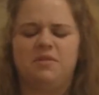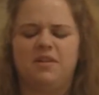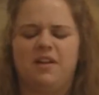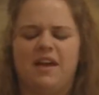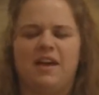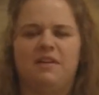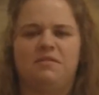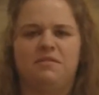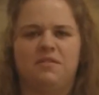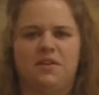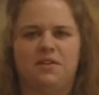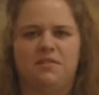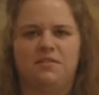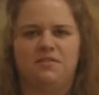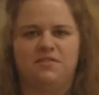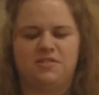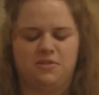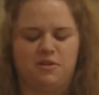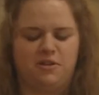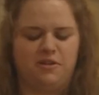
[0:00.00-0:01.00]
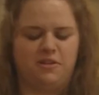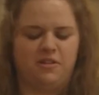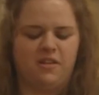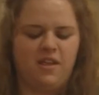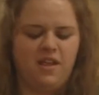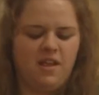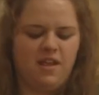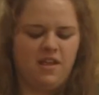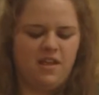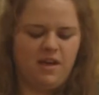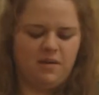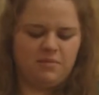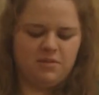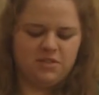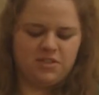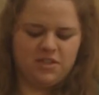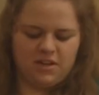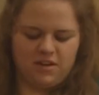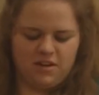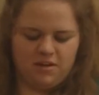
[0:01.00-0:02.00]
a half of salt. I'm
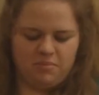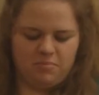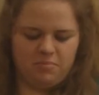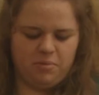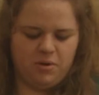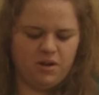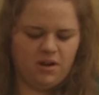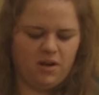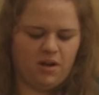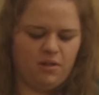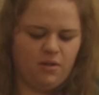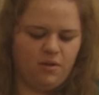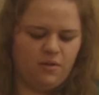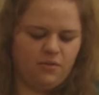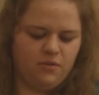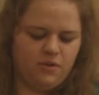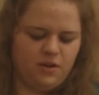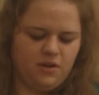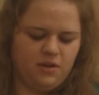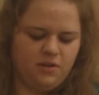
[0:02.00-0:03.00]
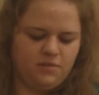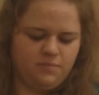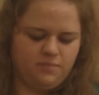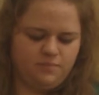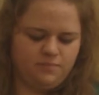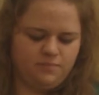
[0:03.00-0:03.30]
just gonna put it all over it